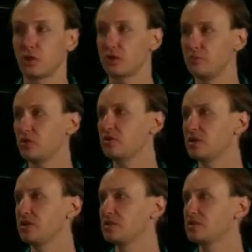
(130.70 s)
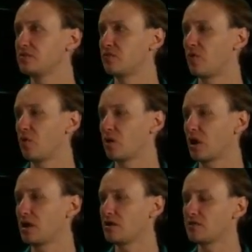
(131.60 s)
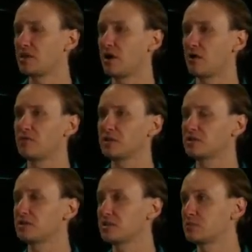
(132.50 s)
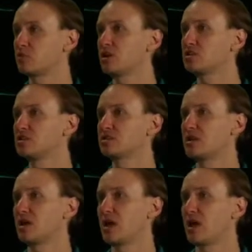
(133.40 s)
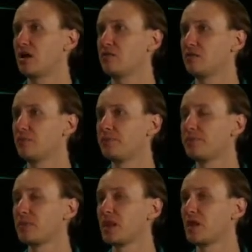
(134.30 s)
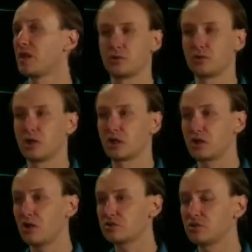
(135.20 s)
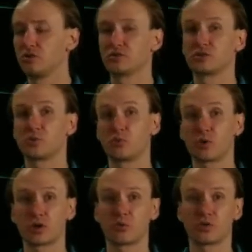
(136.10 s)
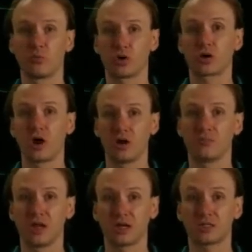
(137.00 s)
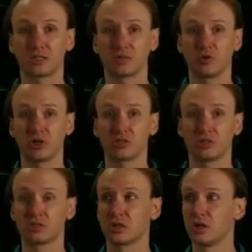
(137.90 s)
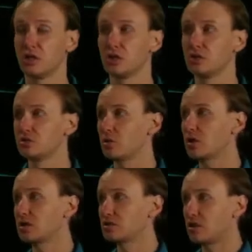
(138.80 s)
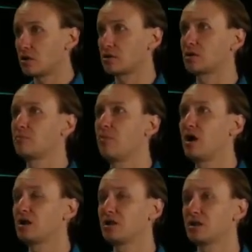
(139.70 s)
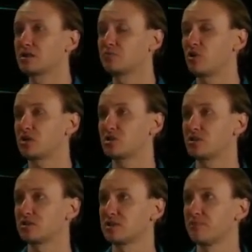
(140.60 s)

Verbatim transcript: I can build these for any of the obvious expressions that I have. I can also use this when working with more complex expressions. So I can start combining expressions.